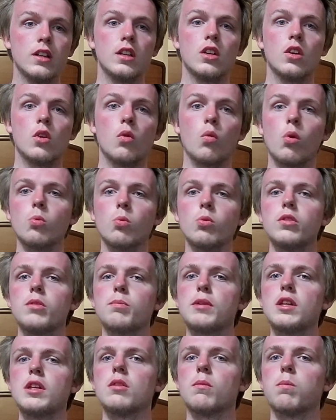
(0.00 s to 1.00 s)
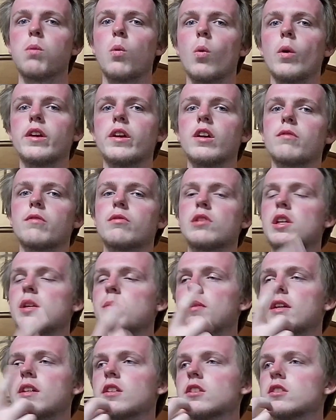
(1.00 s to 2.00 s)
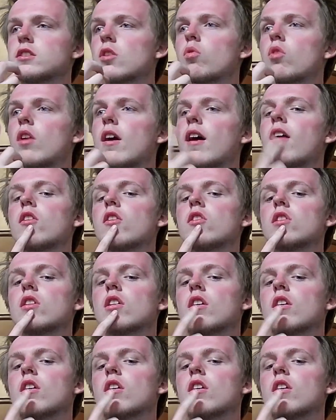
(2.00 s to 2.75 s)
what would be the point of keeping us around?